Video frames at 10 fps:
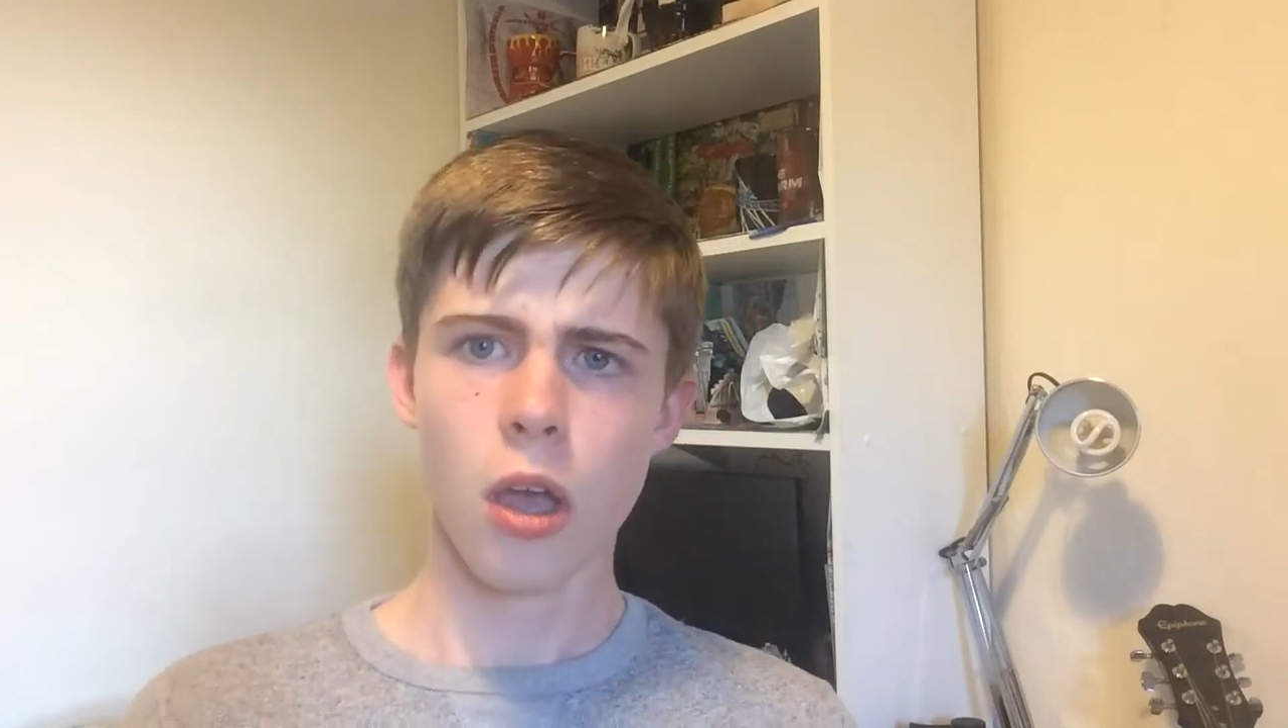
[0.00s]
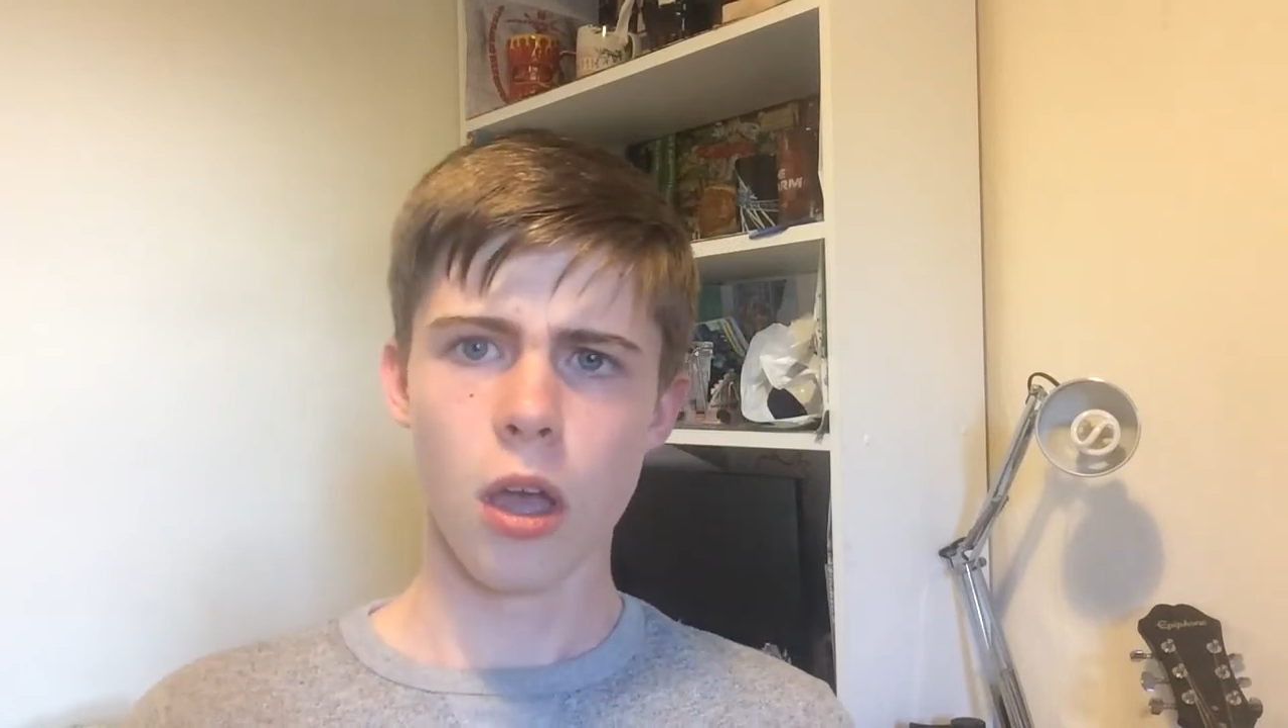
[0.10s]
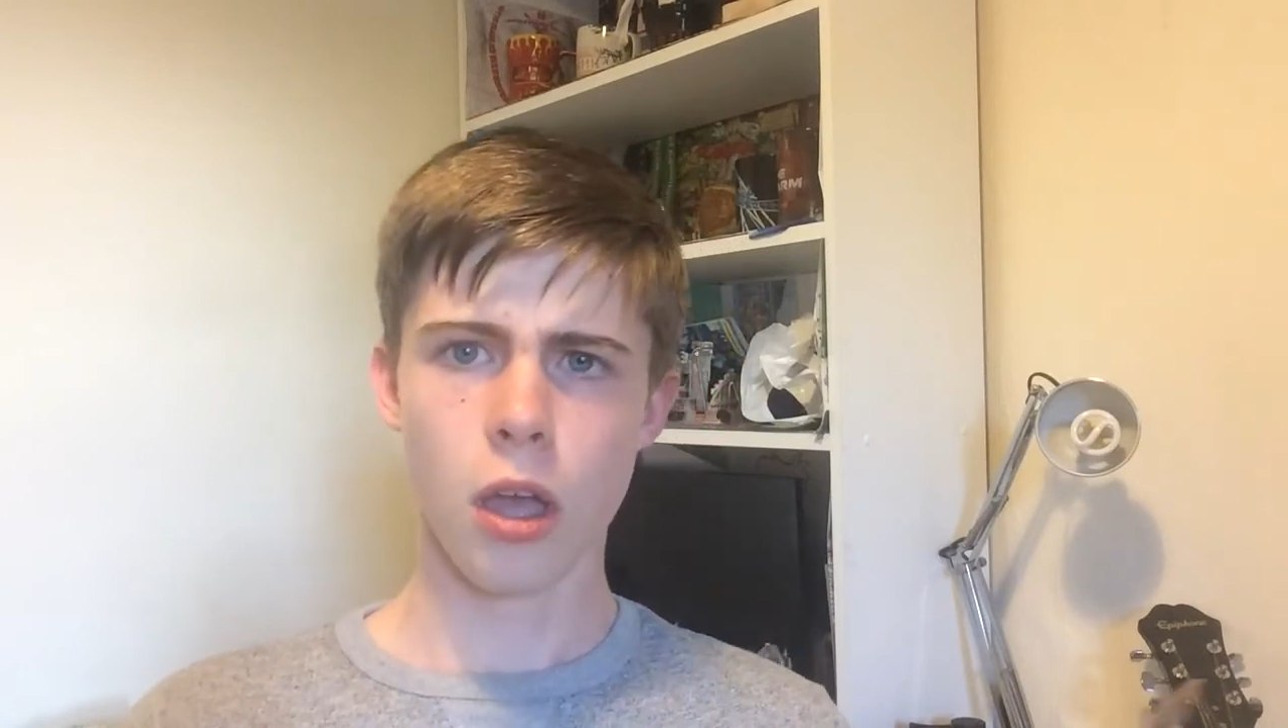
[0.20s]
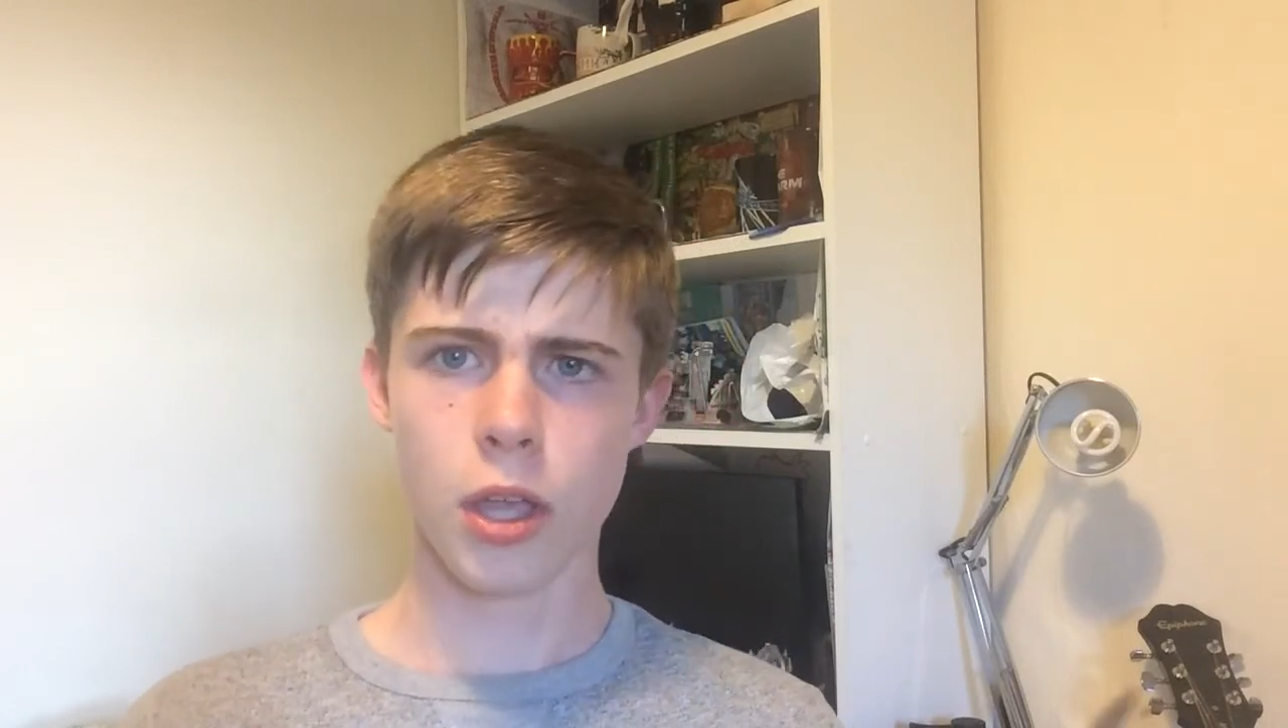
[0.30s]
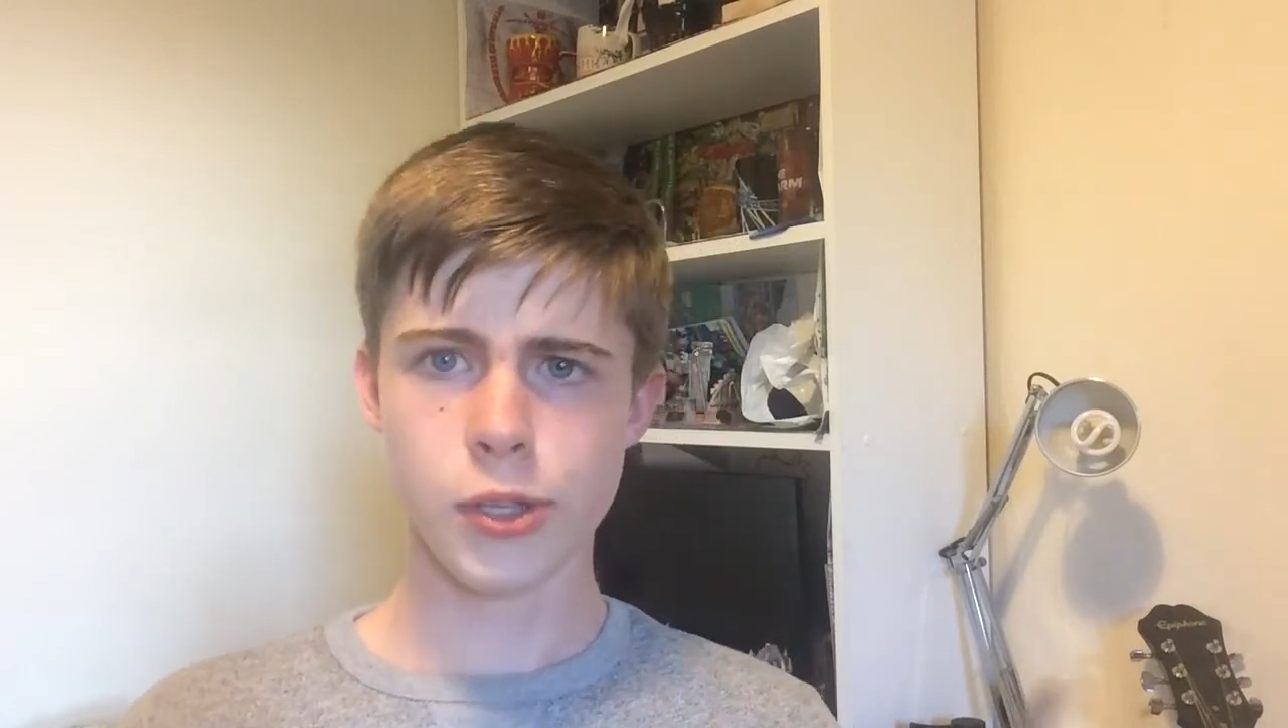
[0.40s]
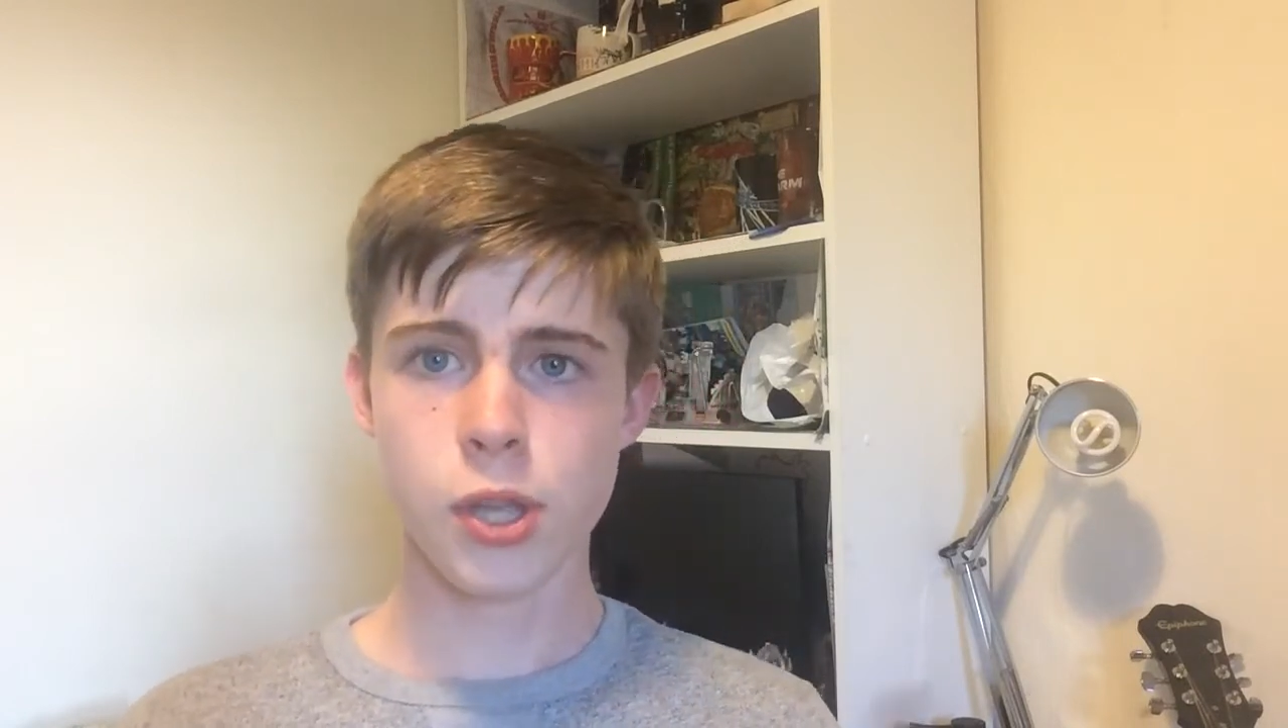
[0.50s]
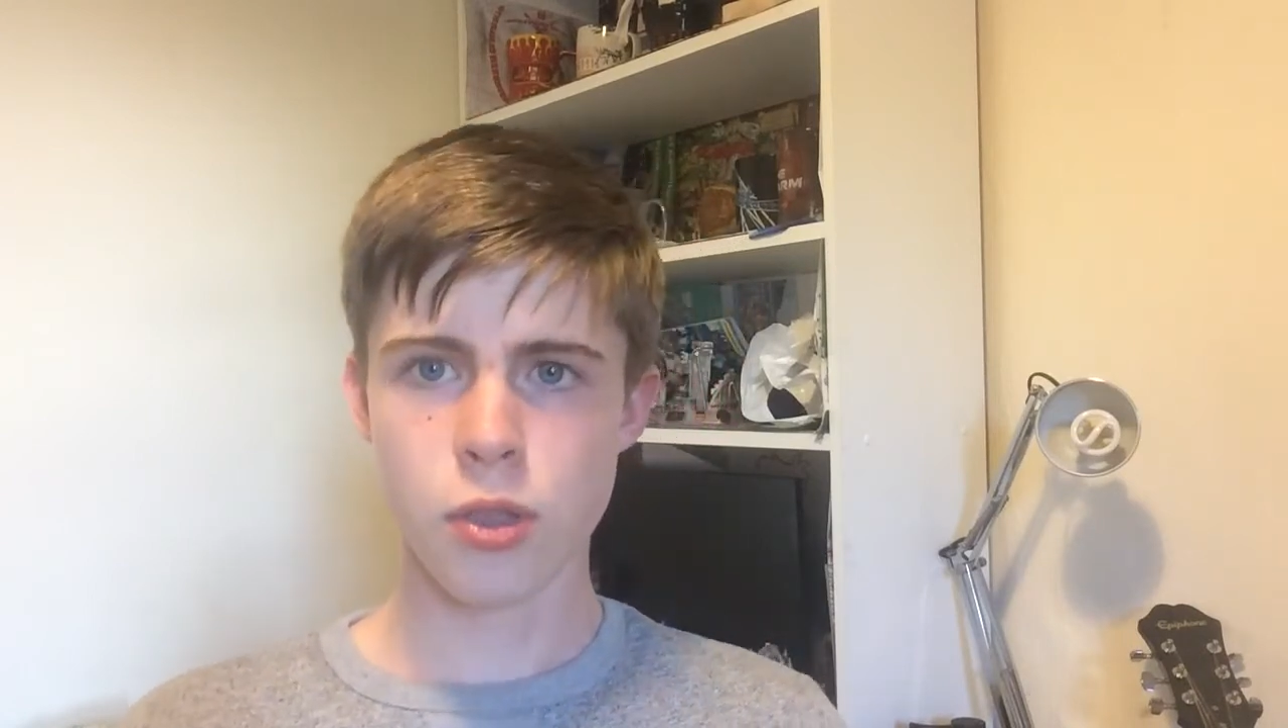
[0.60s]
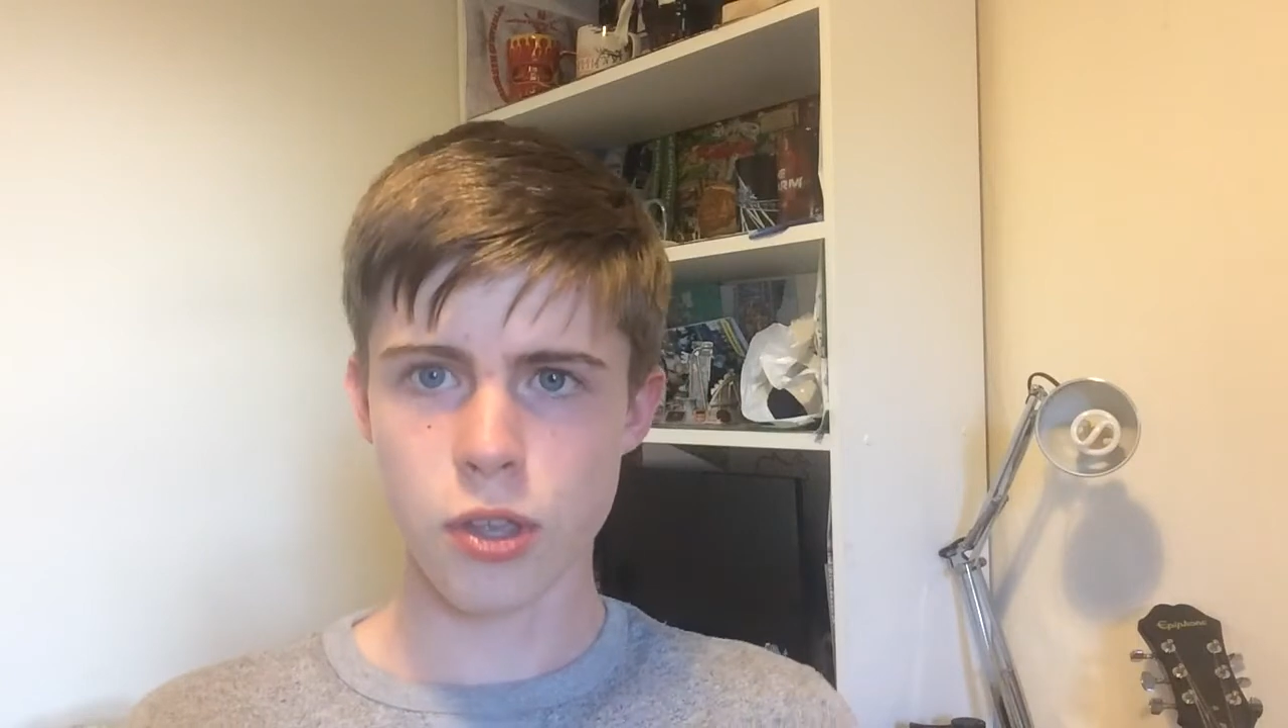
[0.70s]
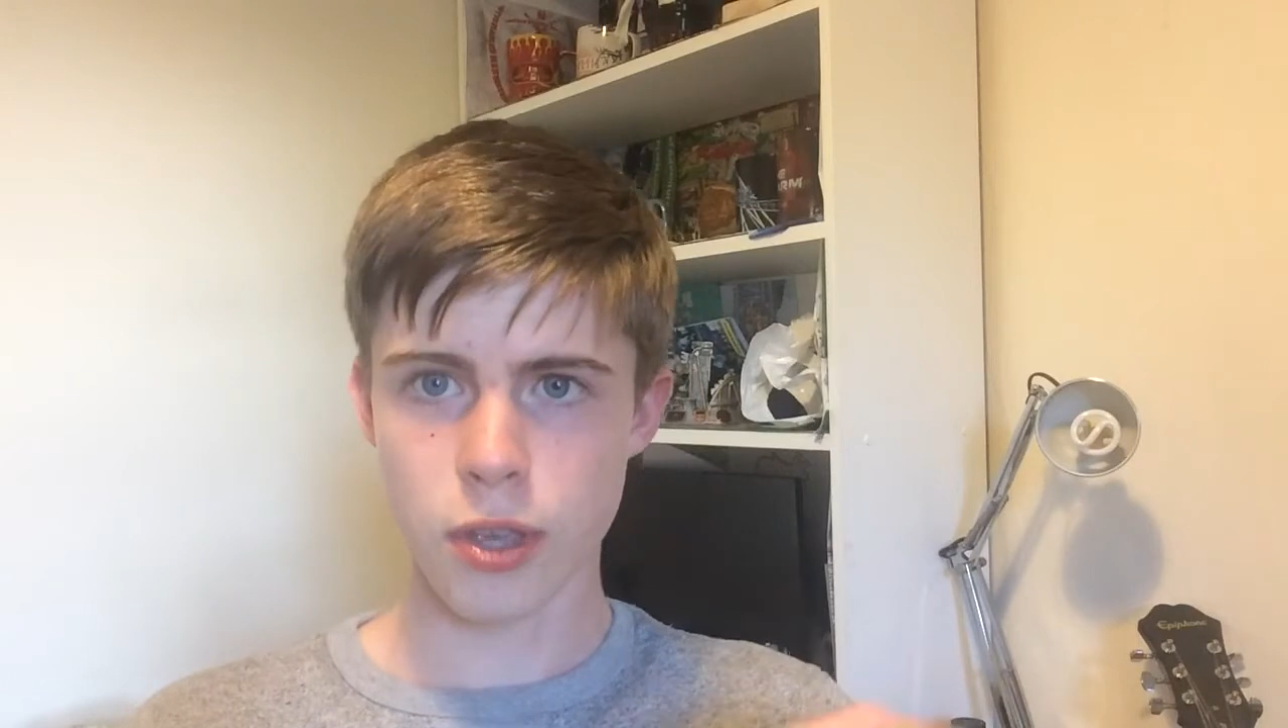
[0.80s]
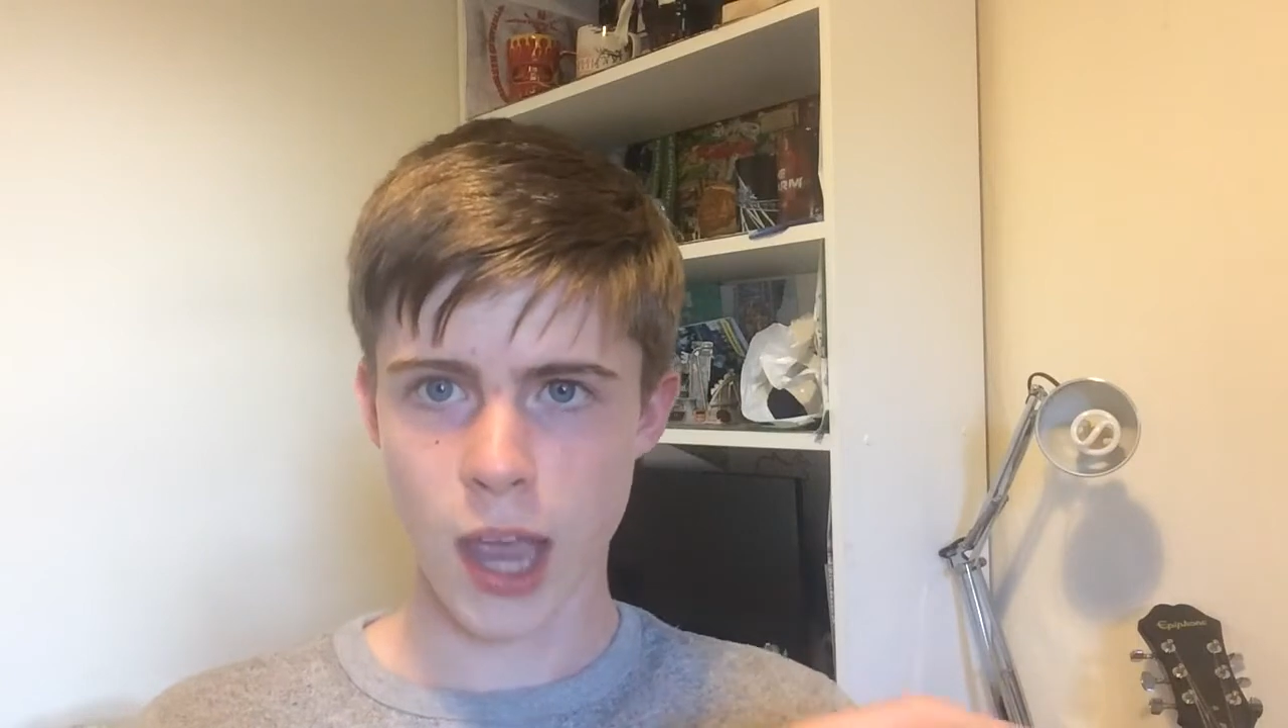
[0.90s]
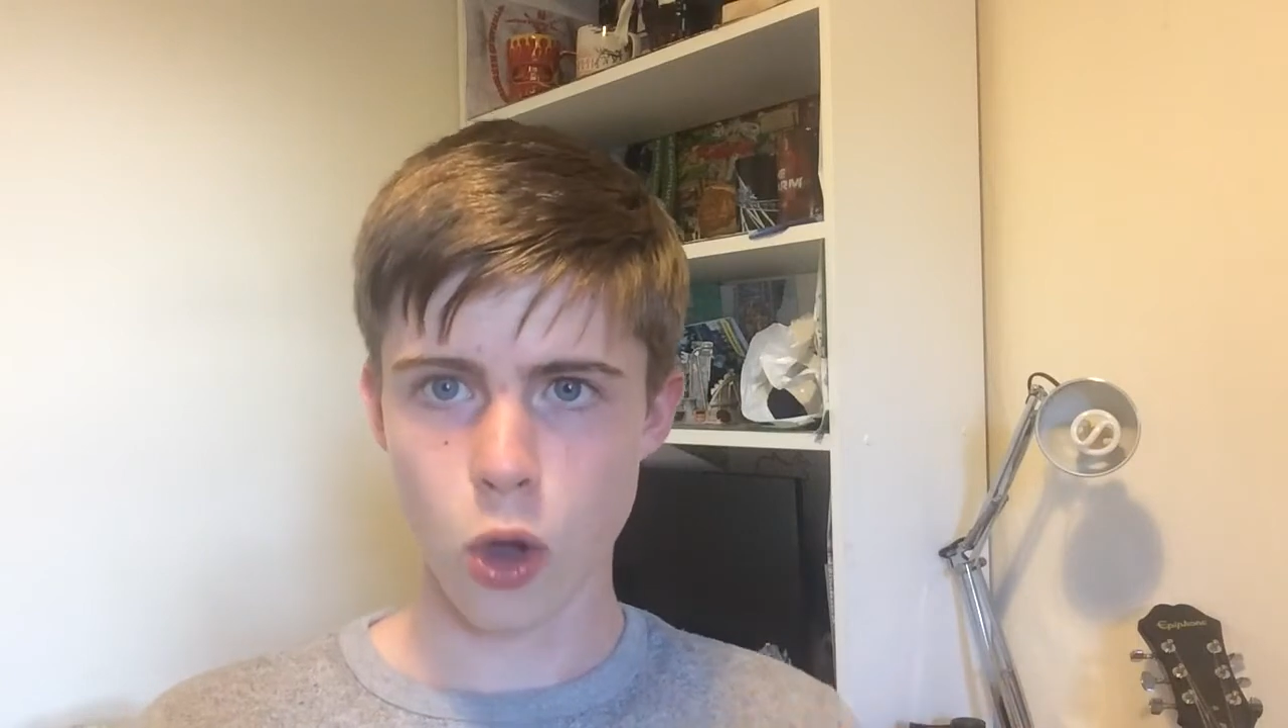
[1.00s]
so that you get